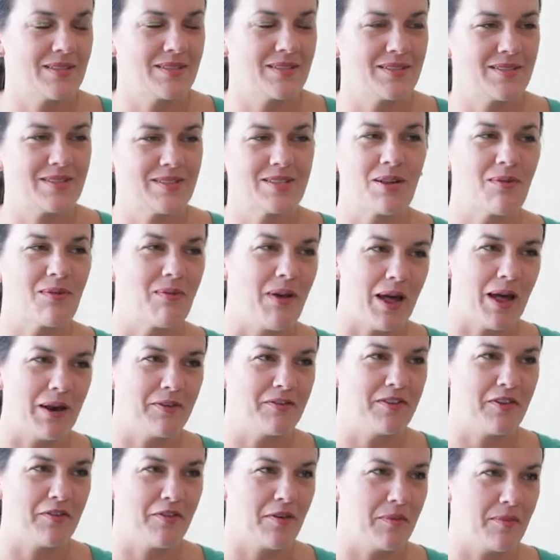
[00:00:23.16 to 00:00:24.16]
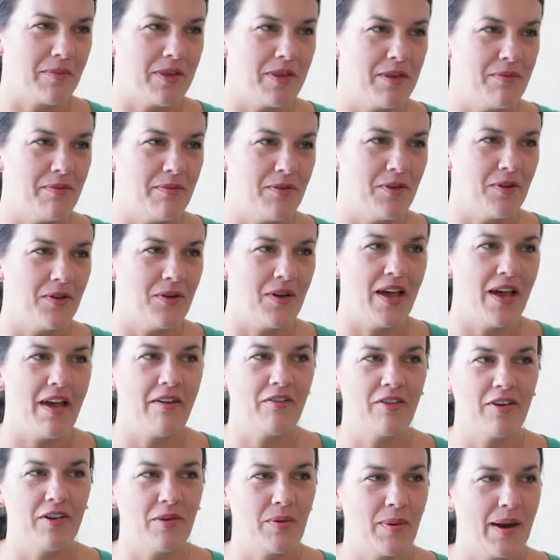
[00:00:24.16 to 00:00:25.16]
just a lot of different people
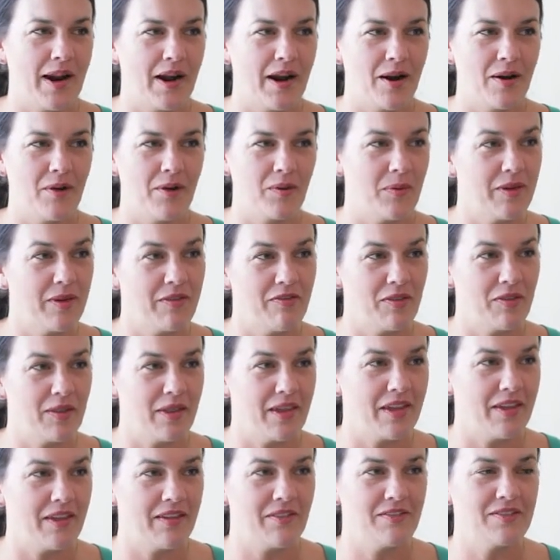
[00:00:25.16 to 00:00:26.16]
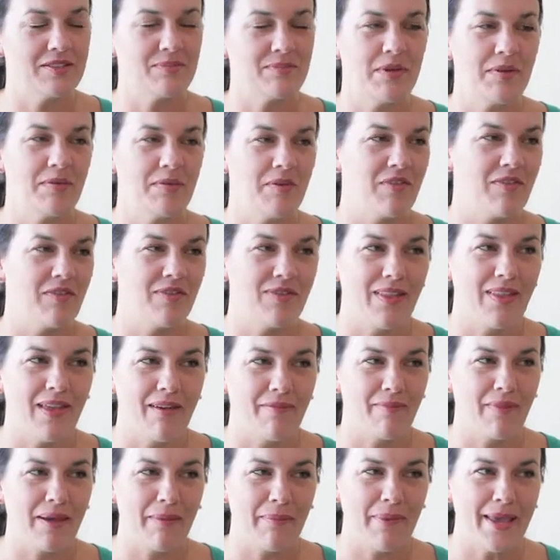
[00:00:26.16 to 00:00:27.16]
everywhere we've lived. People love
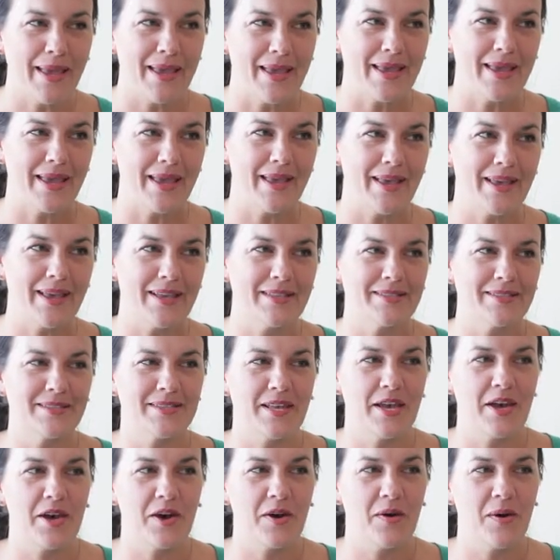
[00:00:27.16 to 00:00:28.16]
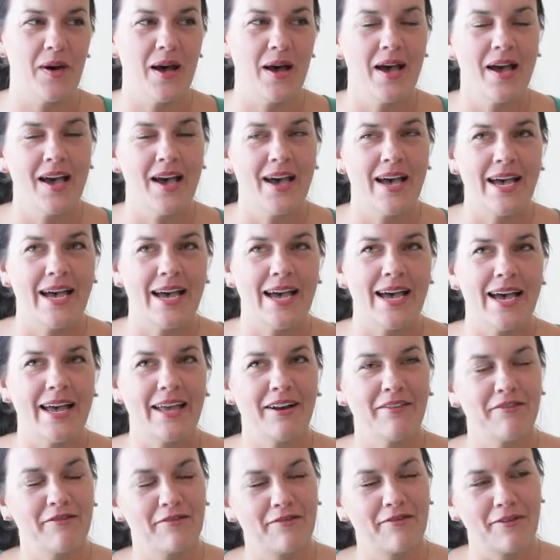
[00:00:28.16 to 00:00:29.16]
my baking, and so I had
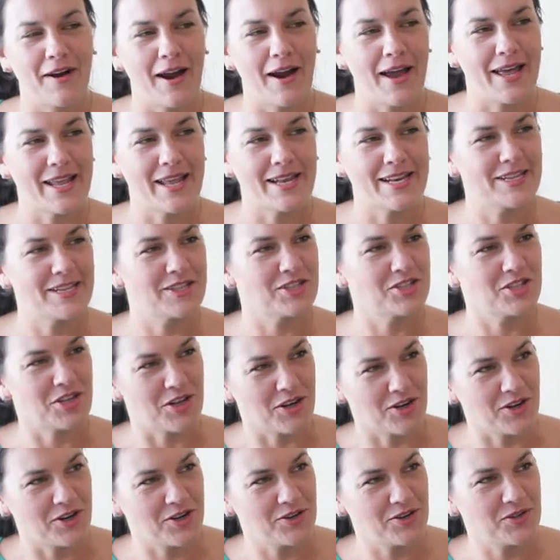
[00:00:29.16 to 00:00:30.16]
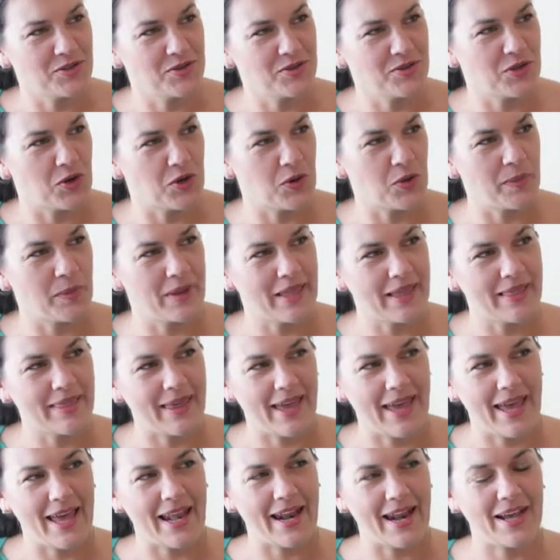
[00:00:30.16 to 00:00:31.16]
a friend at church who told me
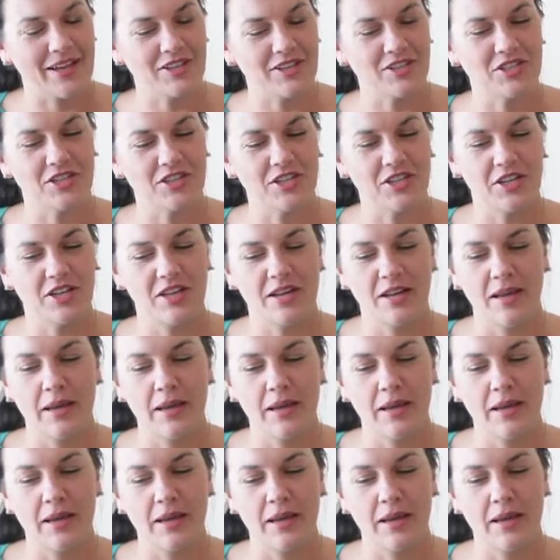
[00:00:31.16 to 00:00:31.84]
that I should